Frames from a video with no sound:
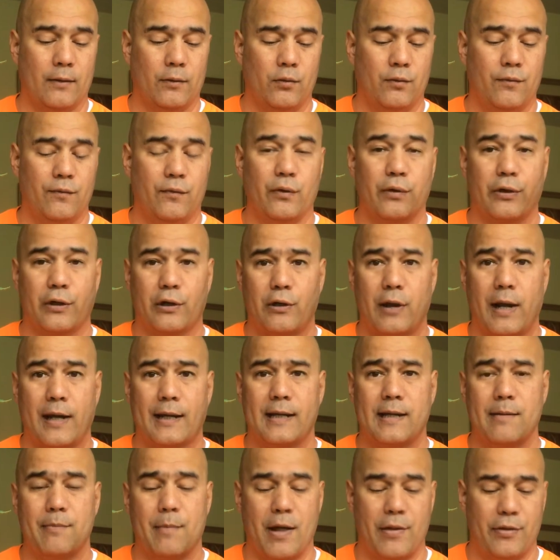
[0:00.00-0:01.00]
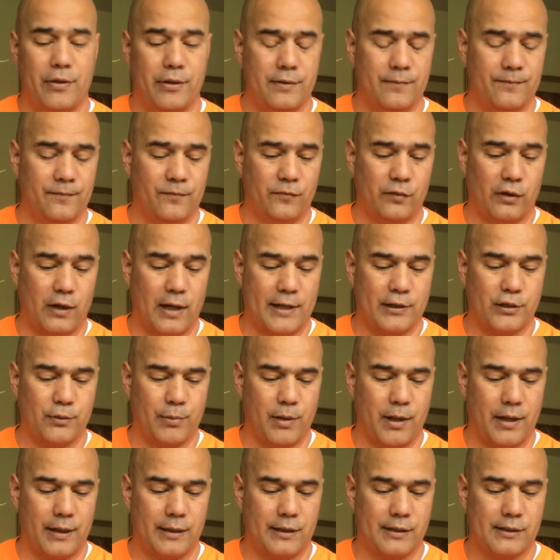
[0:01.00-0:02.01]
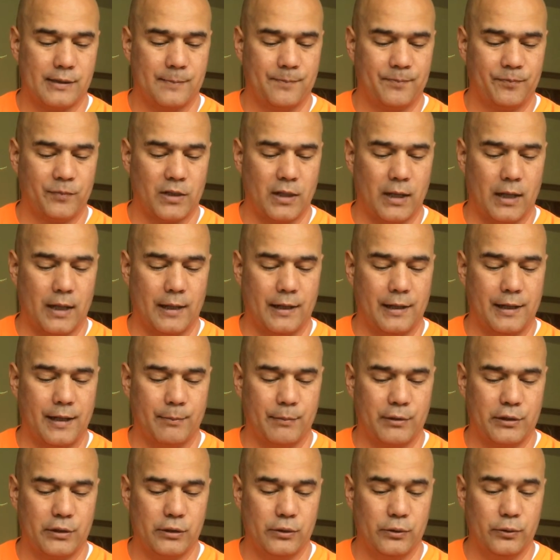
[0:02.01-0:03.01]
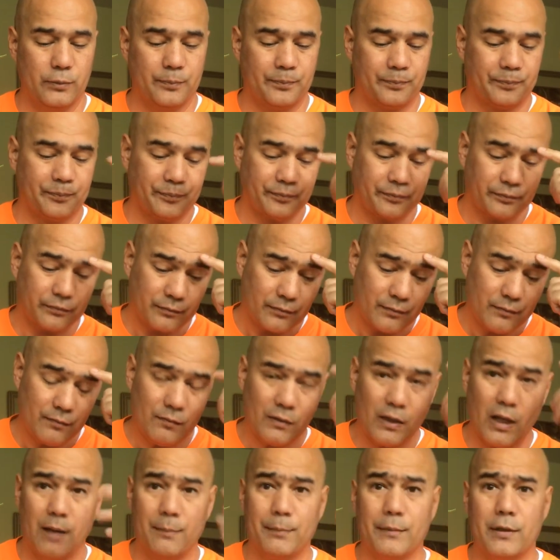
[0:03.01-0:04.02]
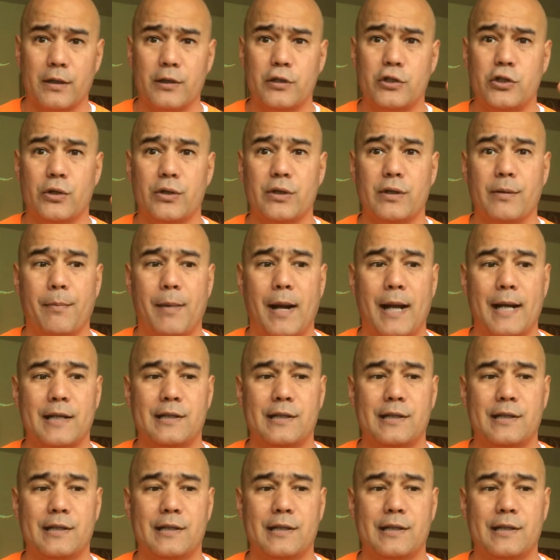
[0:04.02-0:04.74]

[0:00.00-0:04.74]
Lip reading: for the Kratky method for hydroponics. Number two, I'm going to show you my